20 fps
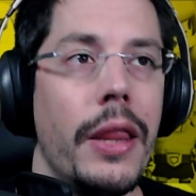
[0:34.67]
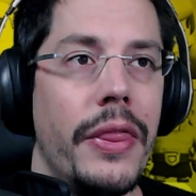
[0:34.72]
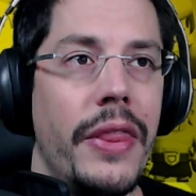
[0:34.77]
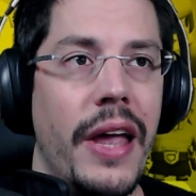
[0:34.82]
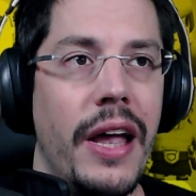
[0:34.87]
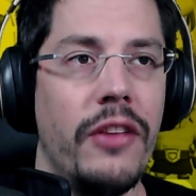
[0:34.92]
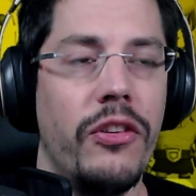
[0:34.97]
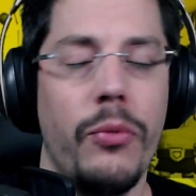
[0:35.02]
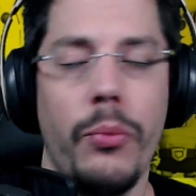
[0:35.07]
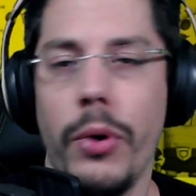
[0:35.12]

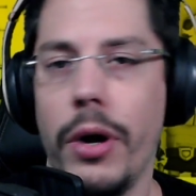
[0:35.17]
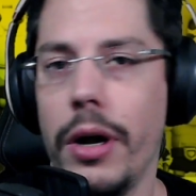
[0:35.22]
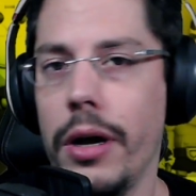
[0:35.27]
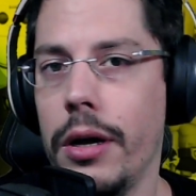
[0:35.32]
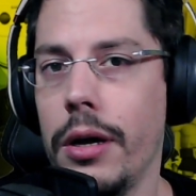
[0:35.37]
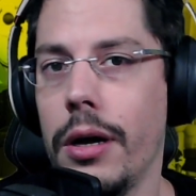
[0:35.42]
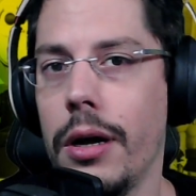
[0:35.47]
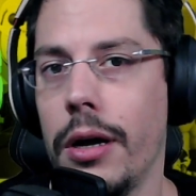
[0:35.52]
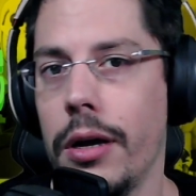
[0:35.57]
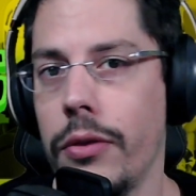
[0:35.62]
that's
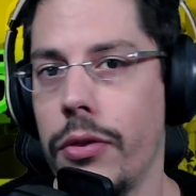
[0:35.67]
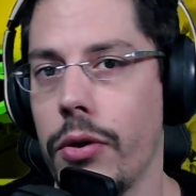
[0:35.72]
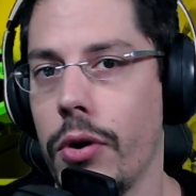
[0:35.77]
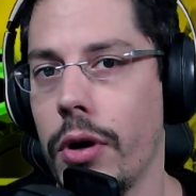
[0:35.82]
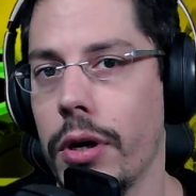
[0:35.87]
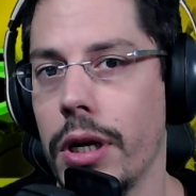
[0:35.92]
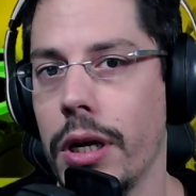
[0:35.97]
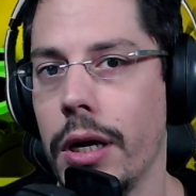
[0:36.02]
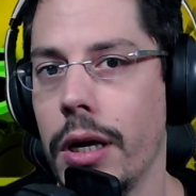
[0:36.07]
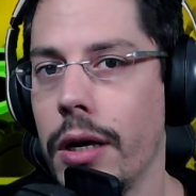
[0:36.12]
why I
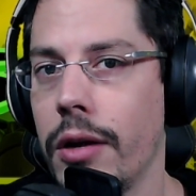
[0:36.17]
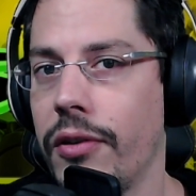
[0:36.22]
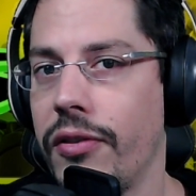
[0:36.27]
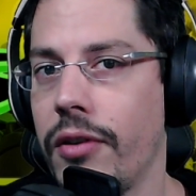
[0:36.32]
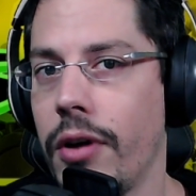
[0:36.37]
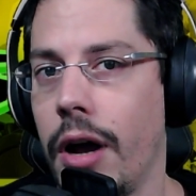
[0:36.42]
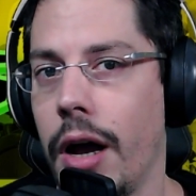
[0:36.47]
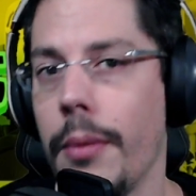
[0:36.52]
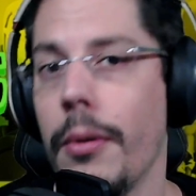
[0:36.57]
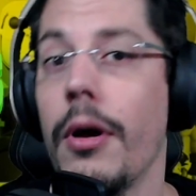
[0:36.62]
thought it is
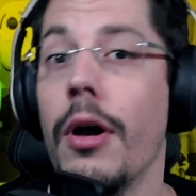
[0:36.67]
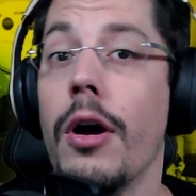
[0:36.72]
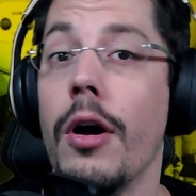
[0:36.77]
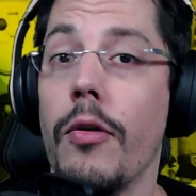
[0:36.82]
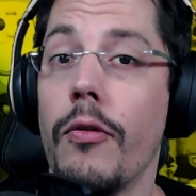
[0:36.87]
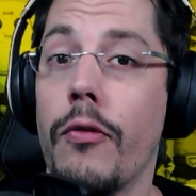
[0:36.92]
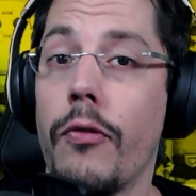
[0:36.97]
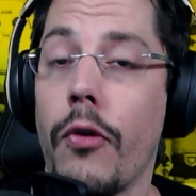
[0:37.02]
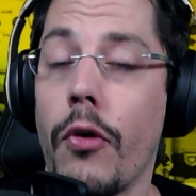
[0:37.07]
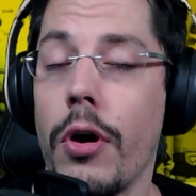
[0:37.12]
time
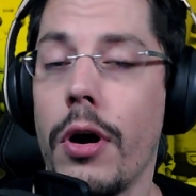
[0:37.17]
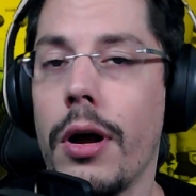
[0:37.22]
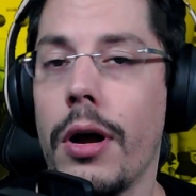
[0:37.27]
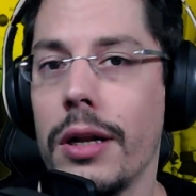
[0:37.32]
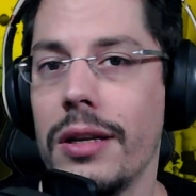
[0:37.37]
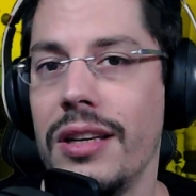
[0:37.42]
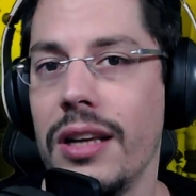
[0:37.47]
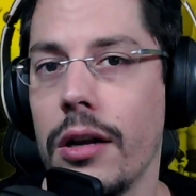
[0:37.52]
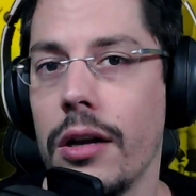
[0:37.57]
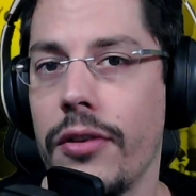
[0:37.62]
for
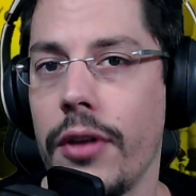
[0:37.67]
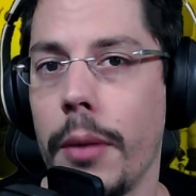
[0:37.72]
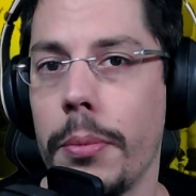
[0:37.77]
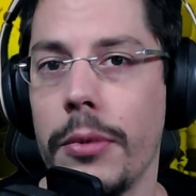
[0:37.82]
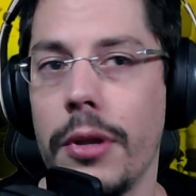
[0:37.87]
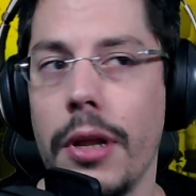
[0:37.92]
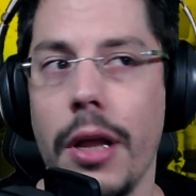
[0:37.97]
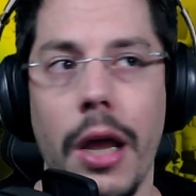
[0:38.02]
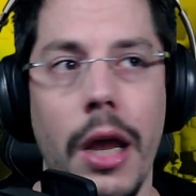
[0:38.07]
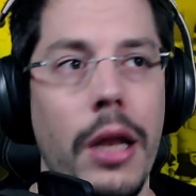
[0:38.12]
a tier list
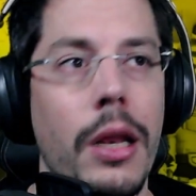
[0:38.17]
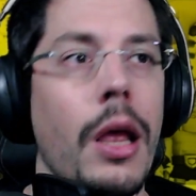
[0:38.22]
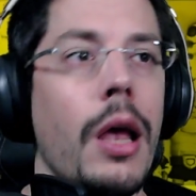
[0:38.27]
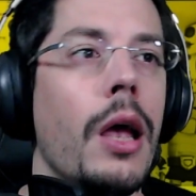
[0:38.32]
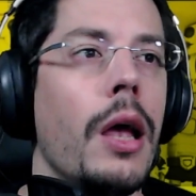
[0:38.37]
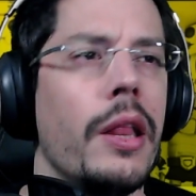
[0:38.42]
update.